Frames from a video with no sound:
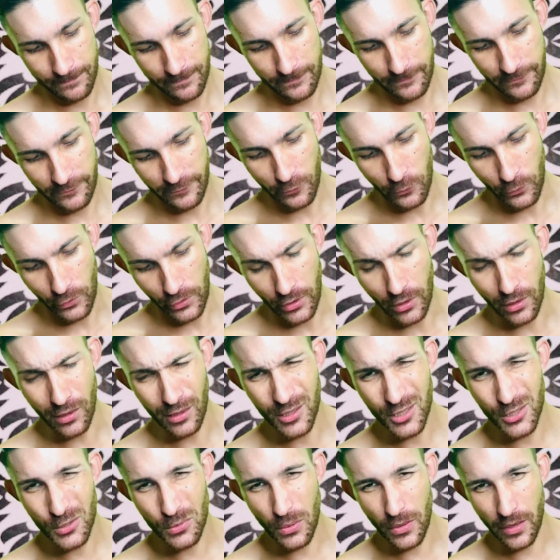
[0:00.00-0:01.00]
For
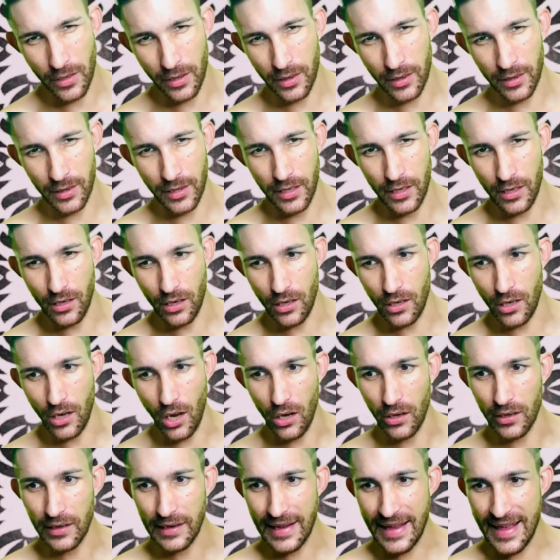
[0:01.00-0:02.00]
girls with
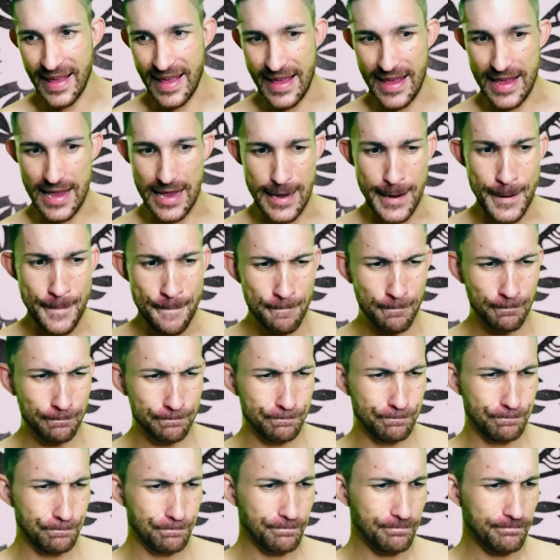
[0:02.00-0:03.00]
longer hair,
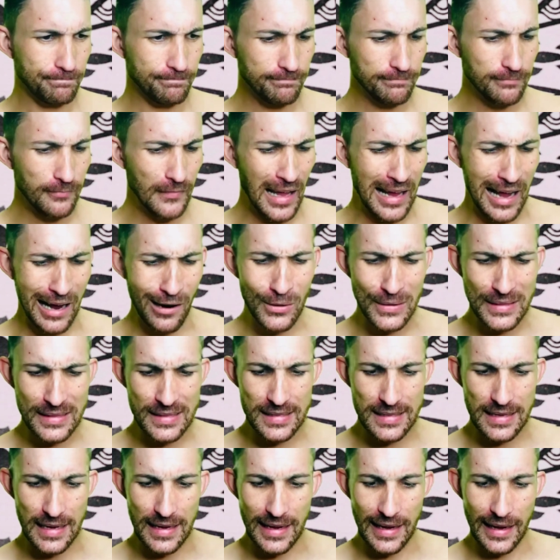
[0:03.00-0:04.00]
I would
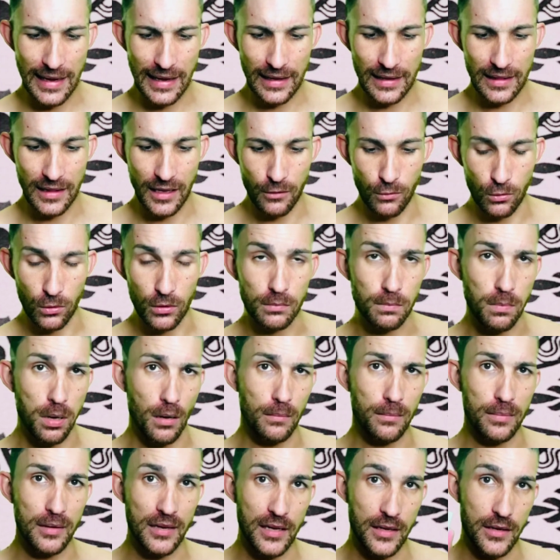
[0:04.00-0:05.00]
say they will
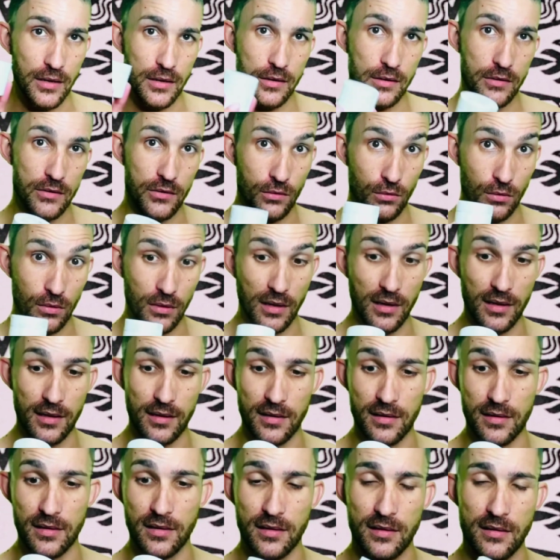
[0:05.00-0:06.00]
probably use all of
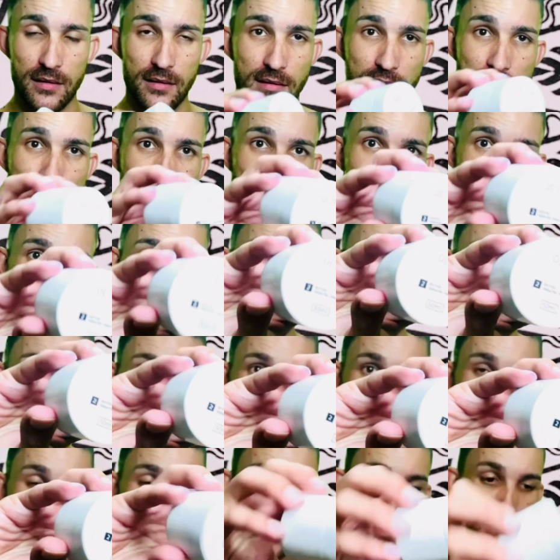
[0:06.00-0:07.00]
this,
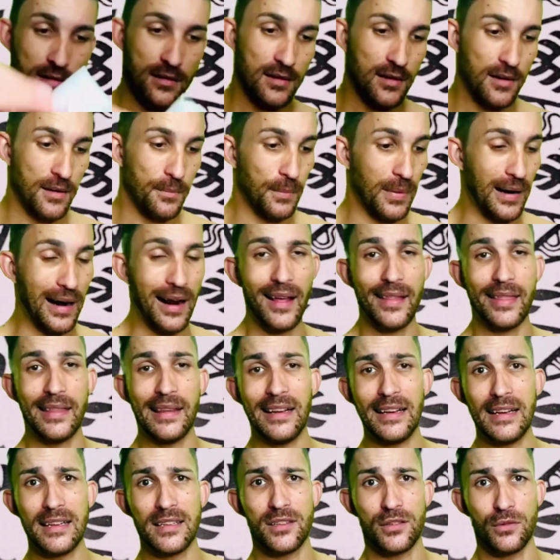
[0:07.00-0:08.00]
but I think
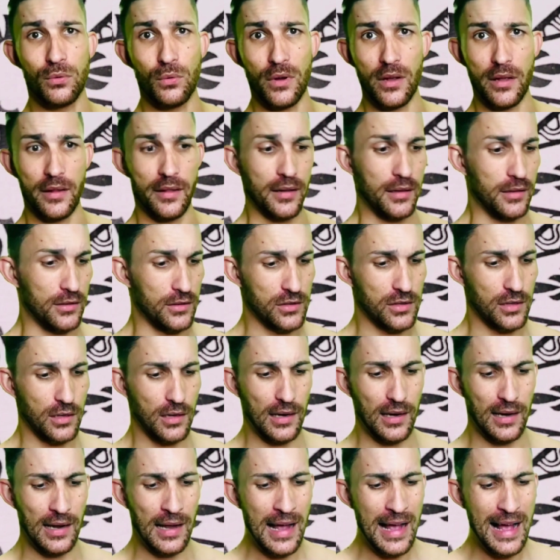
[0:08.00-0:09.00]
it's worth it. So
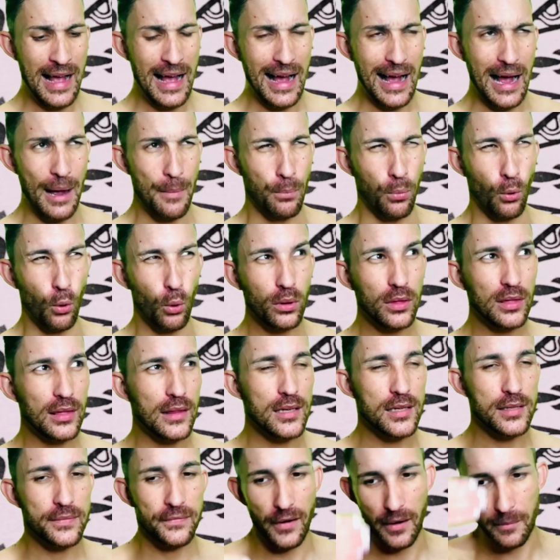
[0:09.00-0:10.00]
I bought
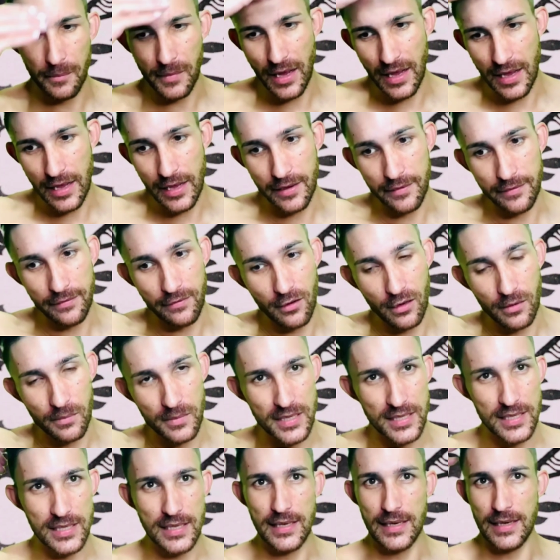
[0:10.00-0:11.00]
this from a
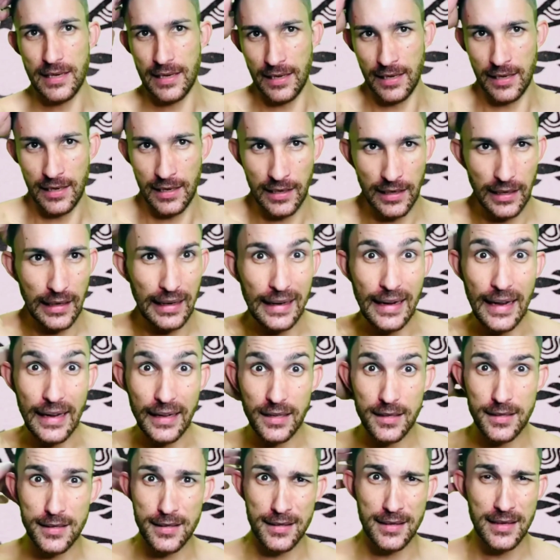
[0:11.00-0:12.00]
pharmacy,
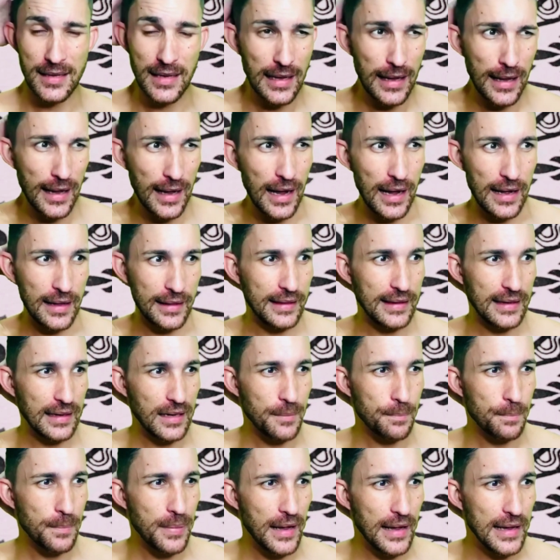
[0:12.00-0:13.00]
Clicks. I think I
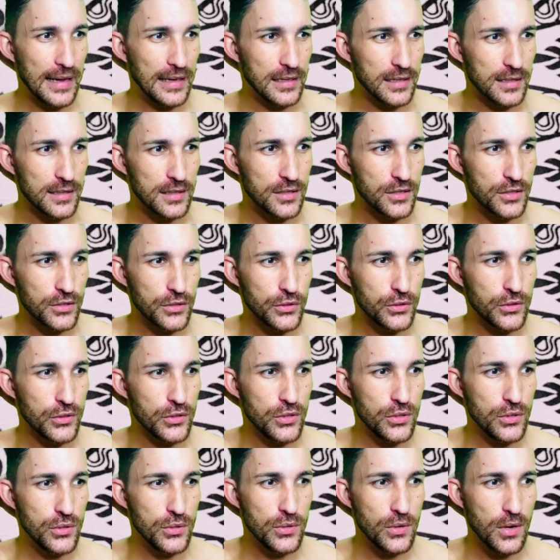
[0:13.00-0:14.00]
paid
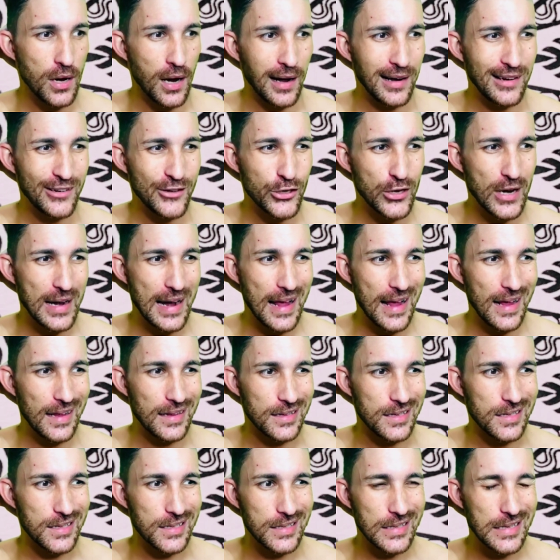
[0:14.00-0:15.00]

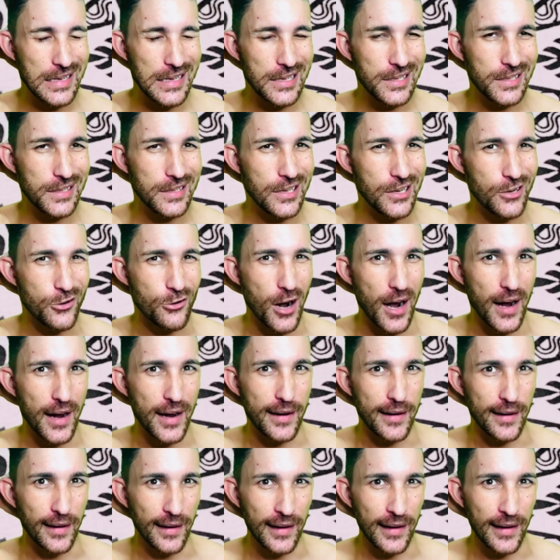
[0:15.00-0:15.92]
260 Rand,